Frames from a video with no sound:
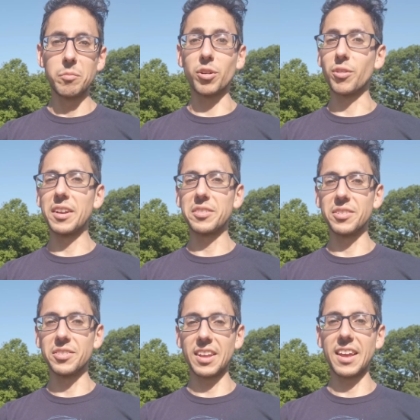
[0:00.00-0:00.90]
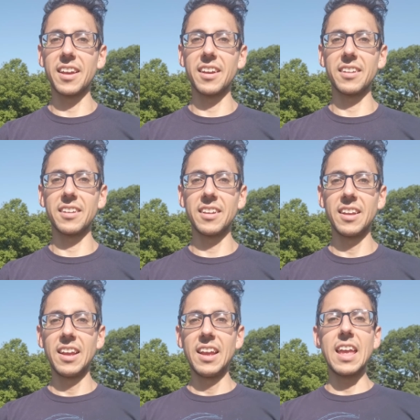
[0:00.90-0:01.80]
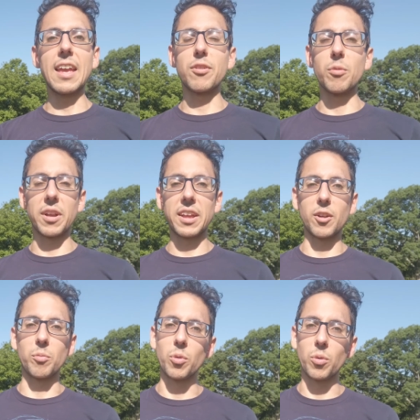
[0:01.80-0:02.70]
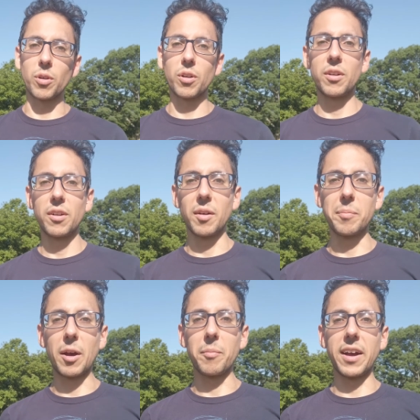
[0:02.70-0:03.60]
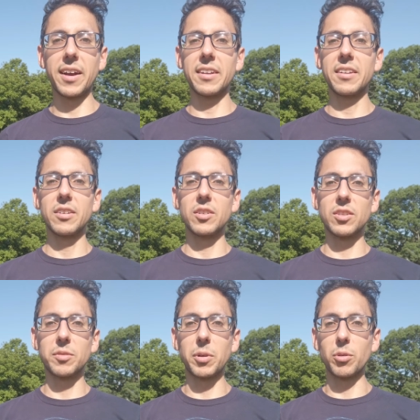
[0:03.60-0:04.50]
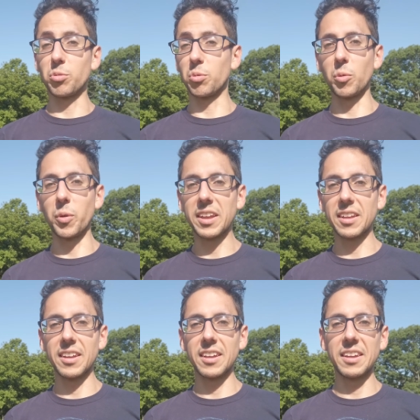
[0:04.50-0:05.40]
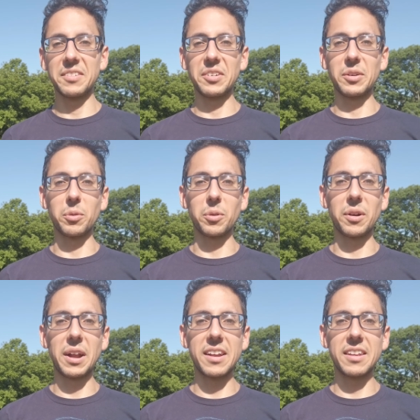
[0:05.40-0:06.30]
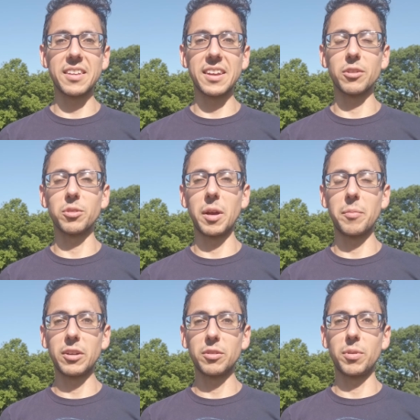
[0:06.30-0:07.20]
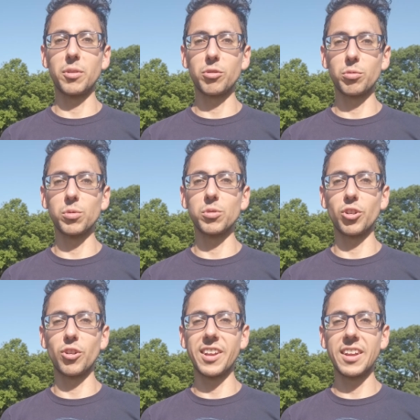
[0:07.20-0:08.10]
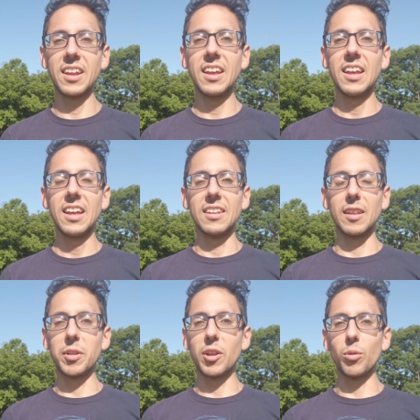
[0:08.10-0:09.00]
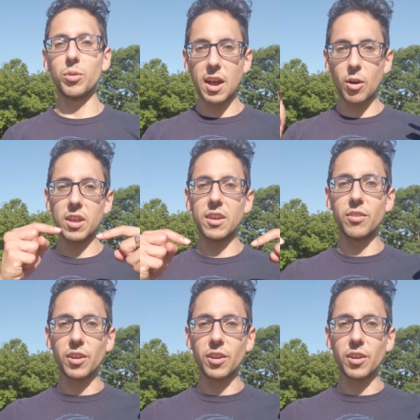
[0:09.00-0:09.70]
progresses. And if you want to hear more about my spiritual awakening or anything else about my spiritual journey, let me know down in